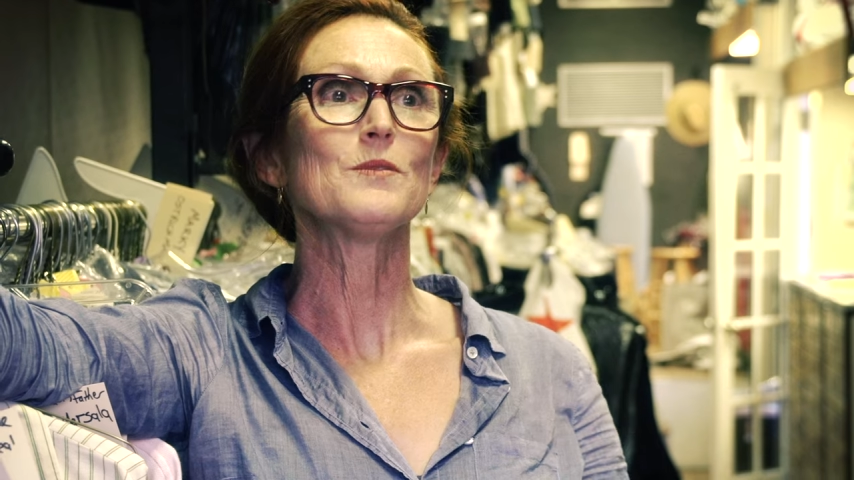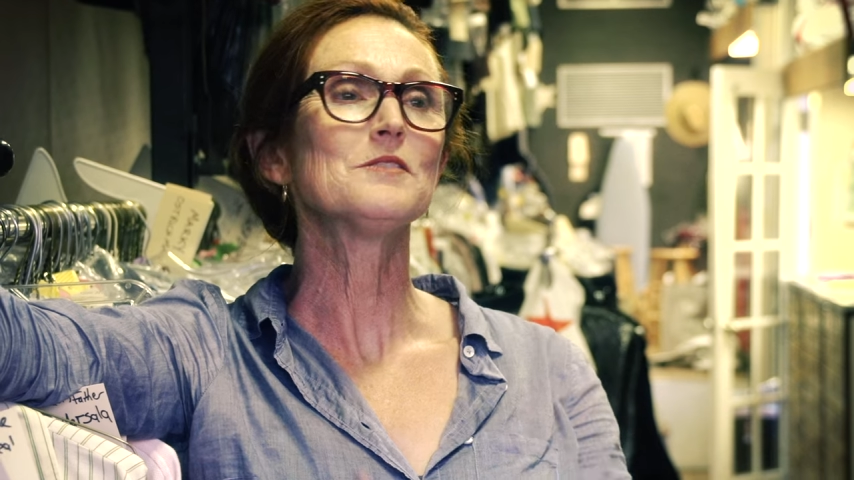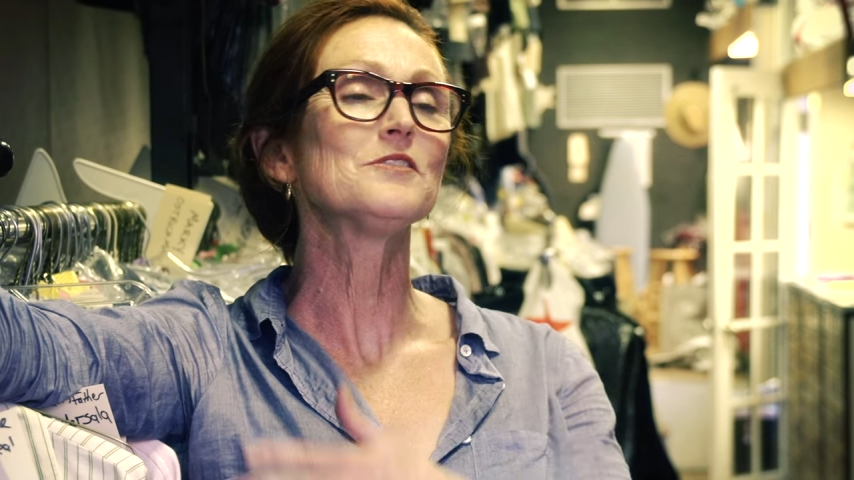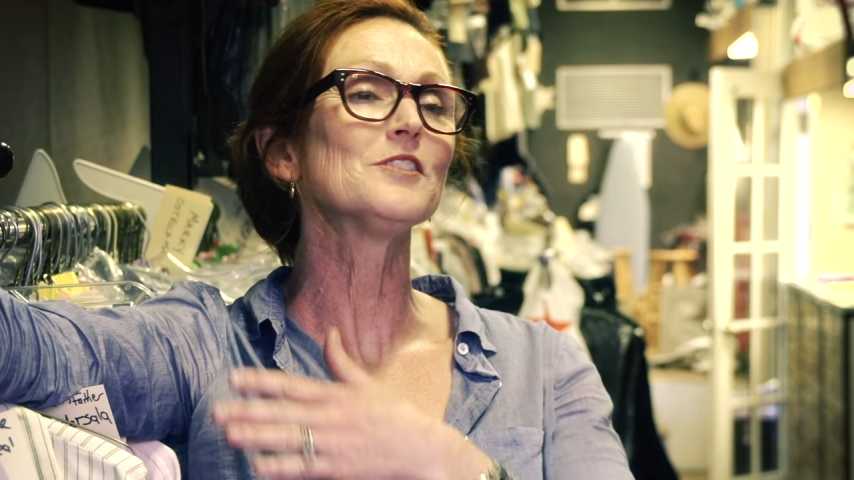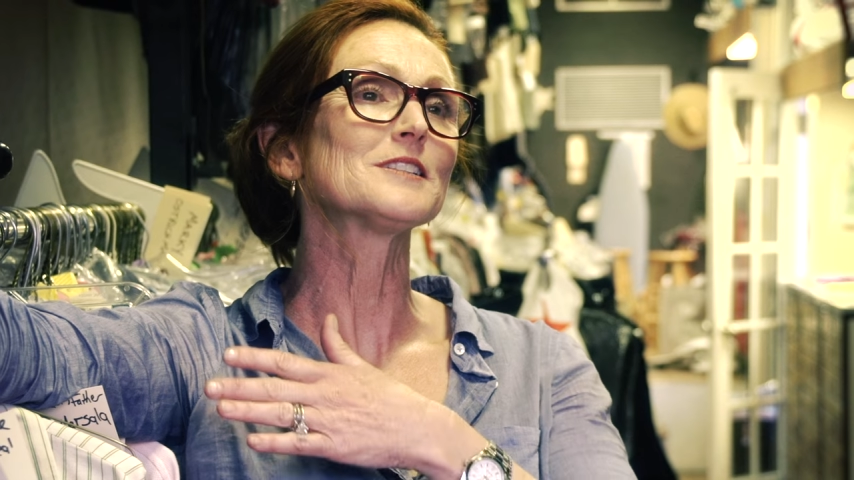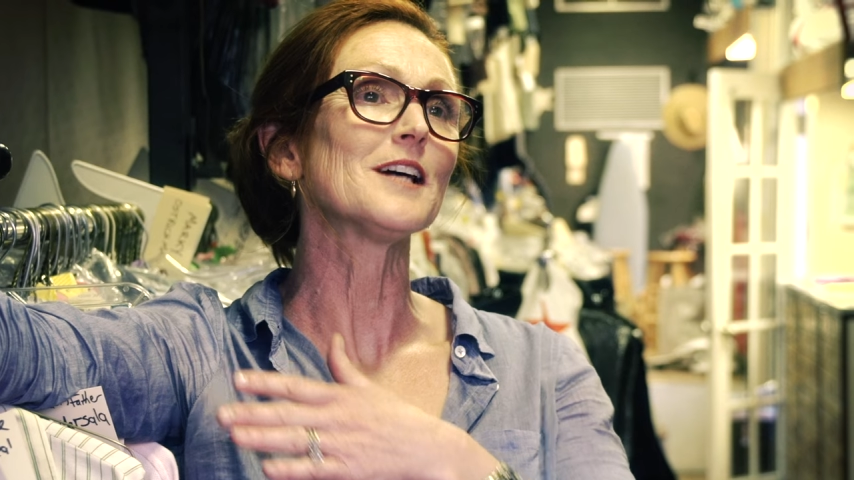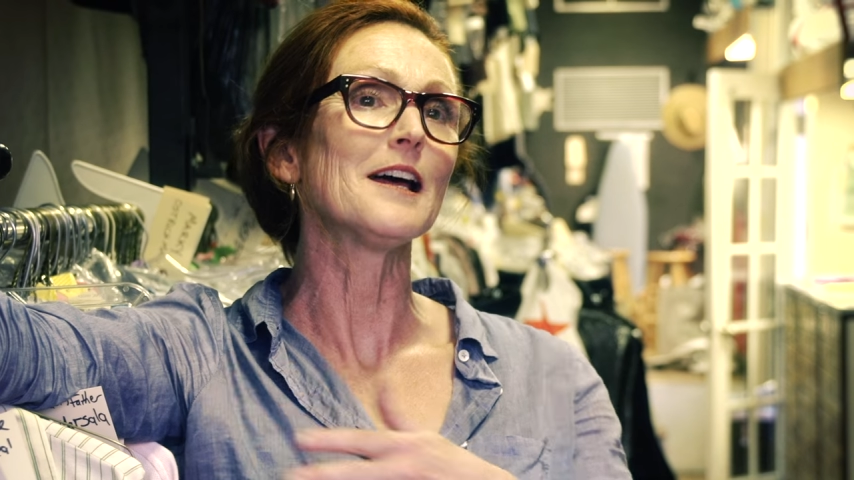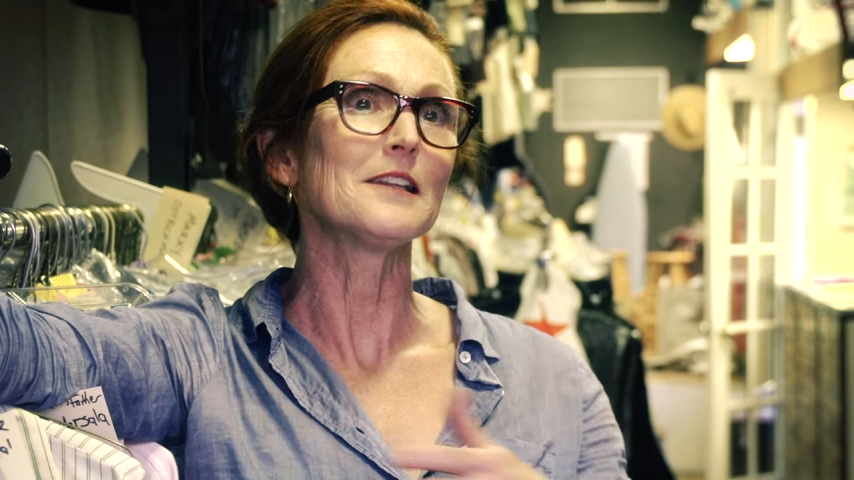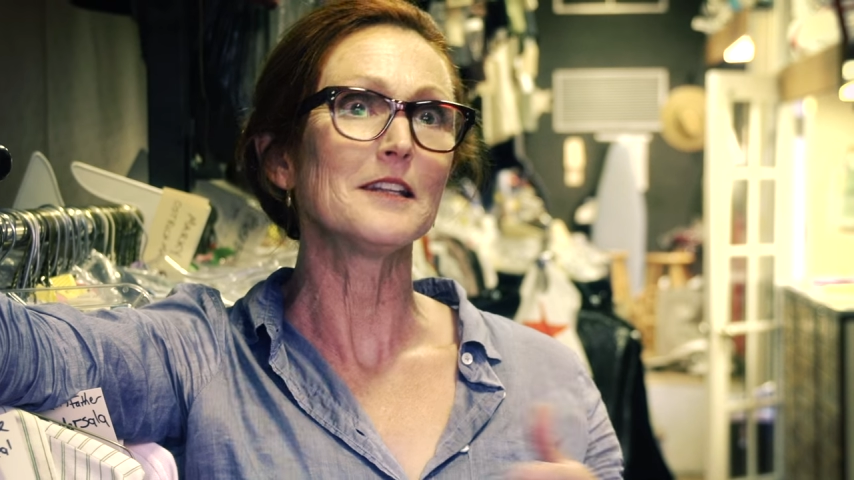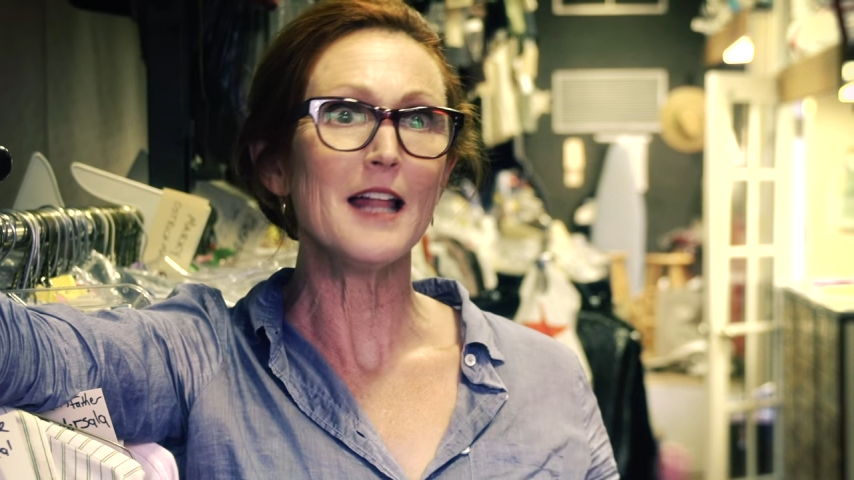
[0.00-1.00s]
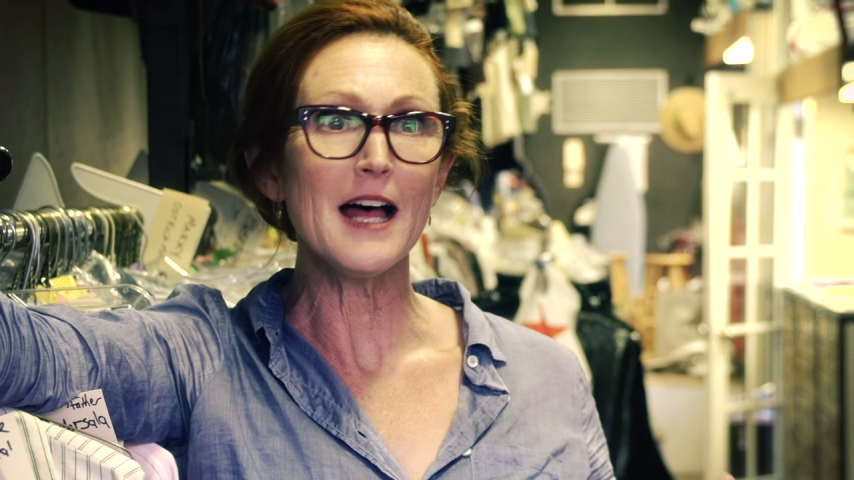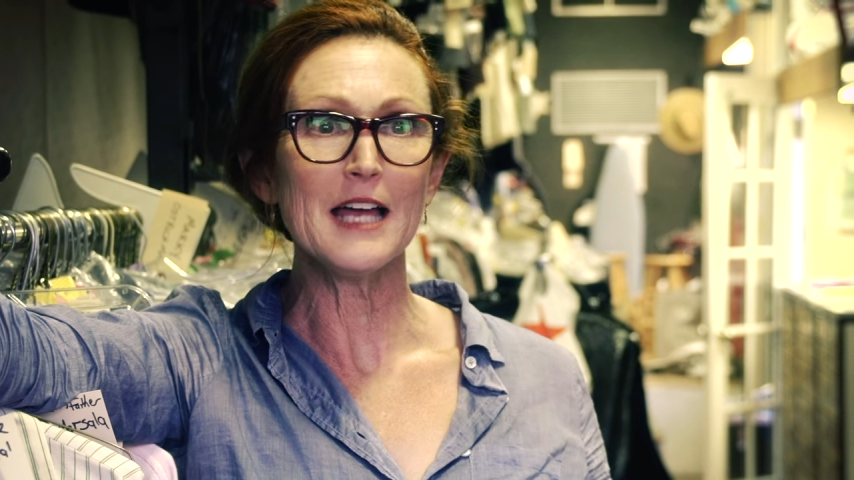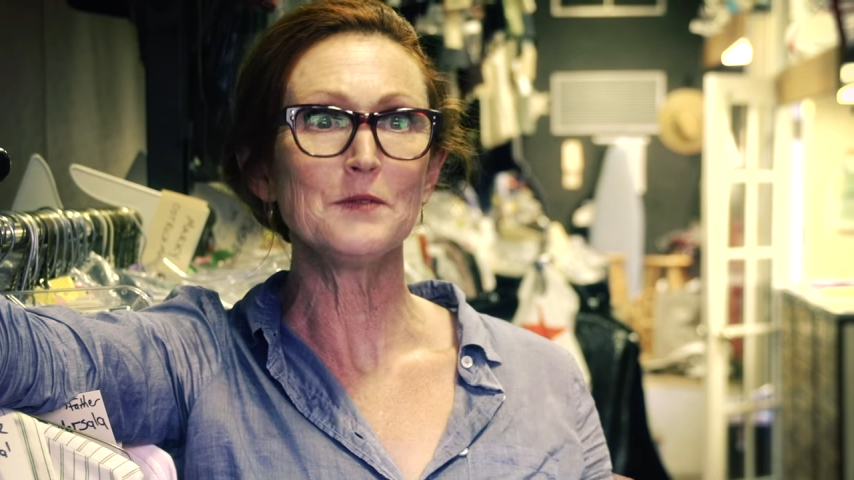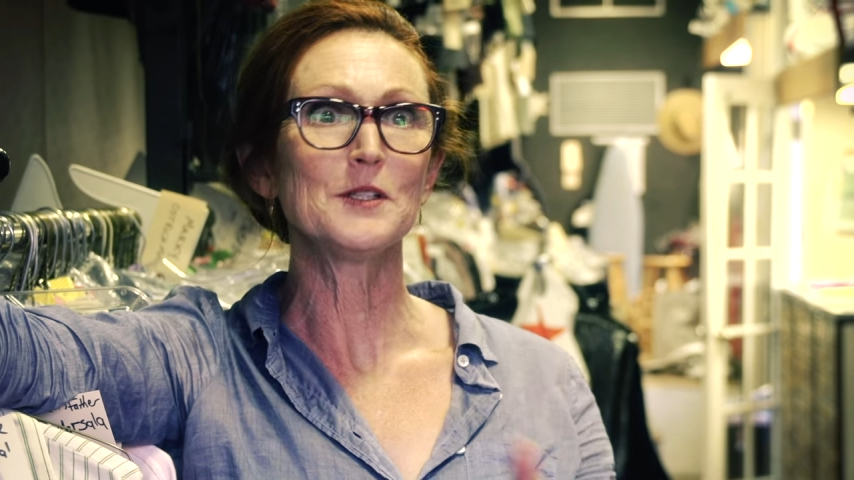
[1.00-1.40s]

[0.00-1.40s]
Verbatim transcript: We've looked online,